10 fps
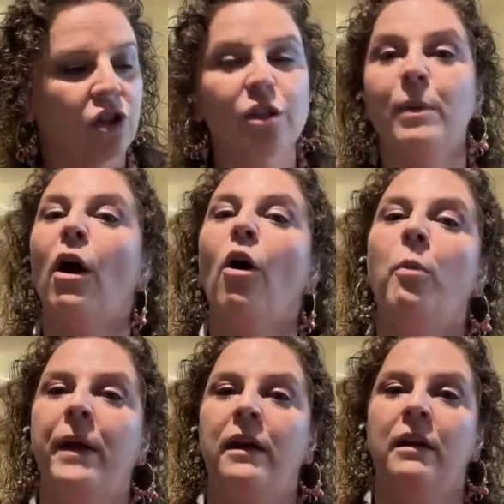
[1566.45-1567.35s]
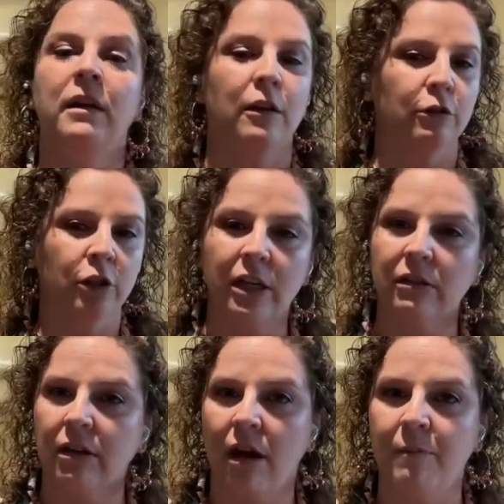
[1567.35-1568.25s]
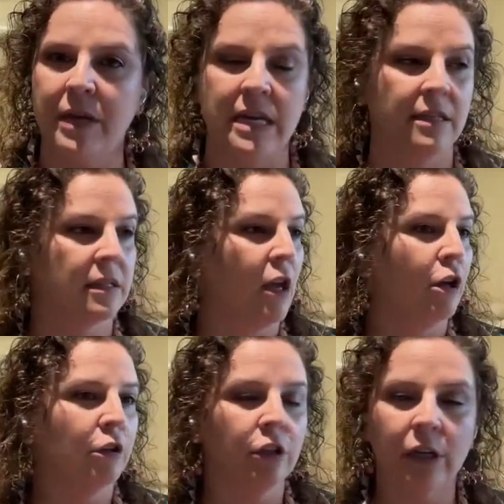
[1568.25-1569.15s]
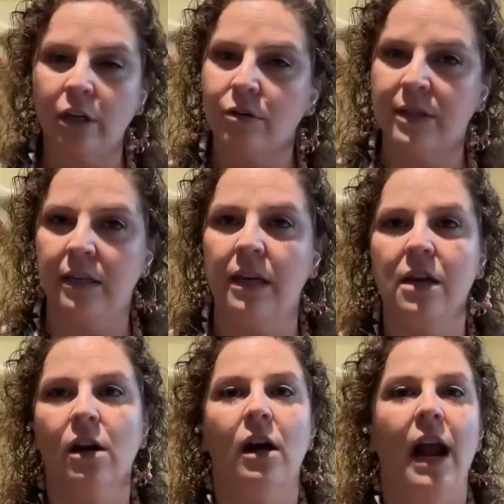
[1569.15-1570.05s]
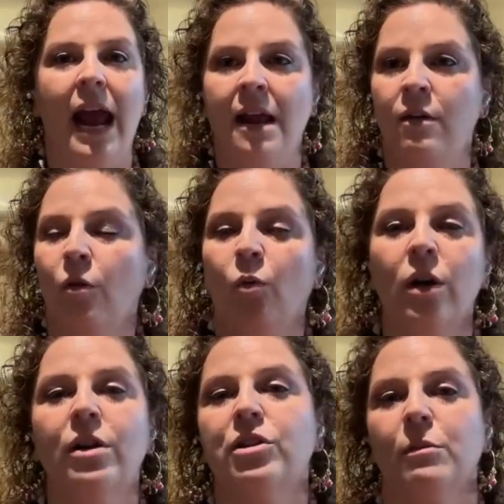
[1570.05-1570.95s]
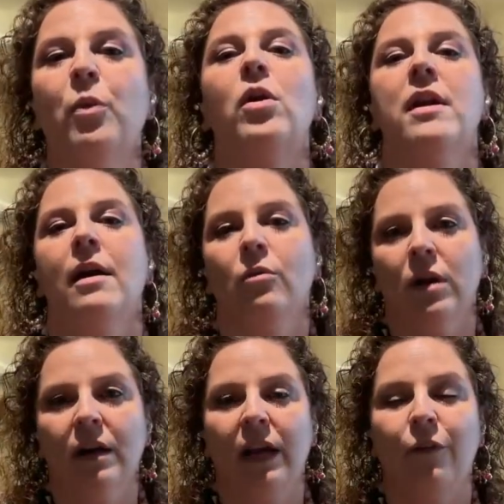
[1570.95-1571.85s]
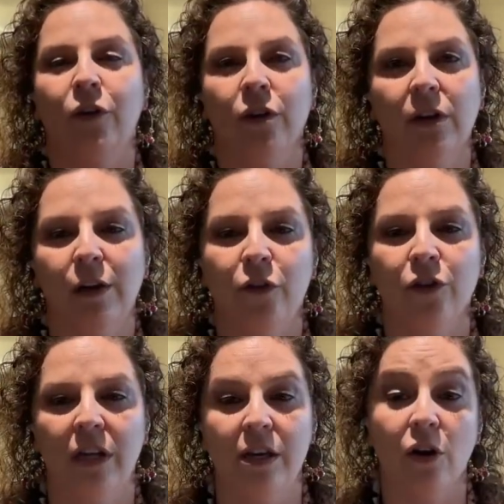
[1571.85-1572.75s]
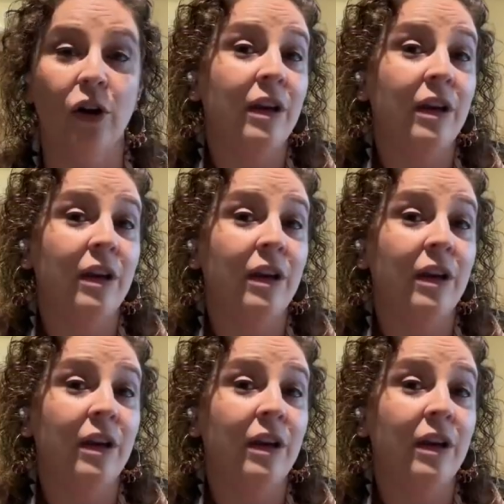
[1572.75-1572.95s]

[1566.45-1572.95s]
just be open, look at the companies, look at who's in here, and we're a support network if you're here.